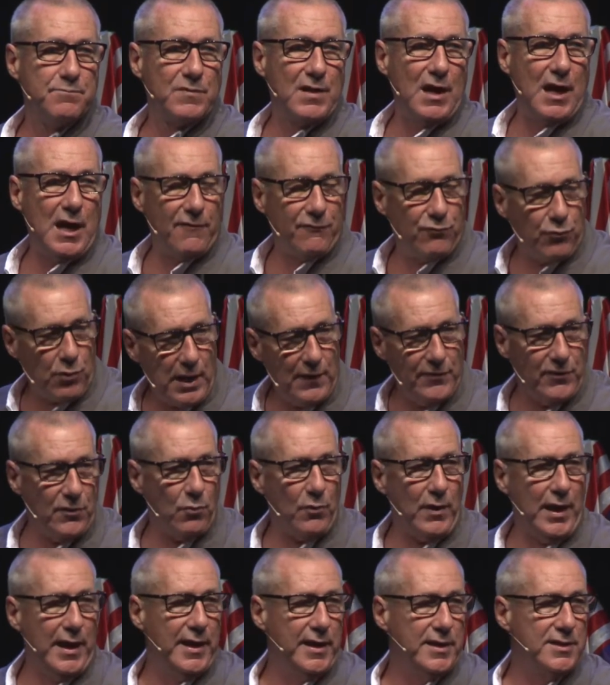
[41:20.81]
I've run the
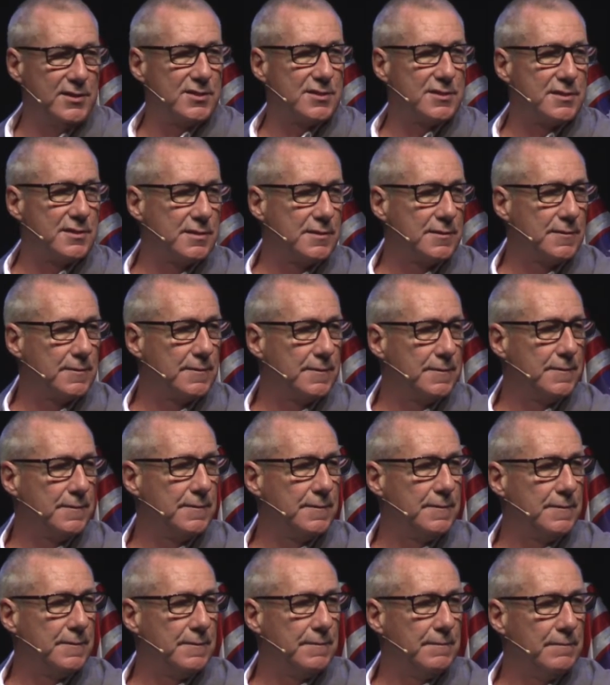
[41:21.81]
race.
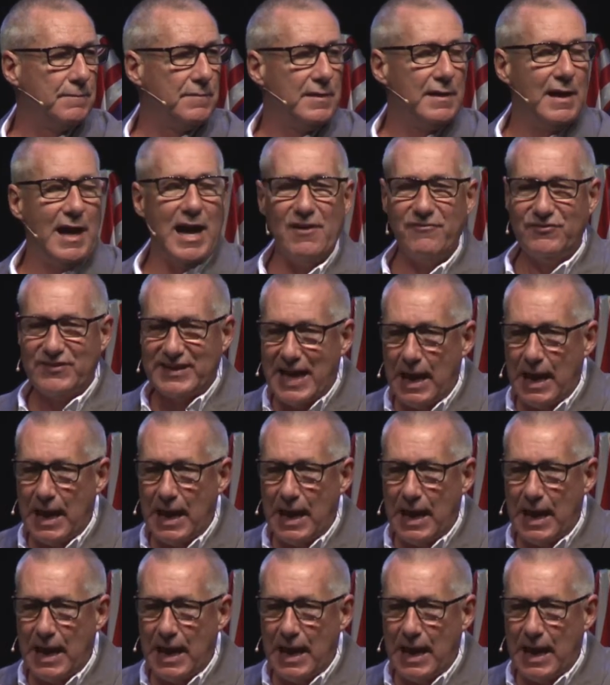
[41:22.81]
I've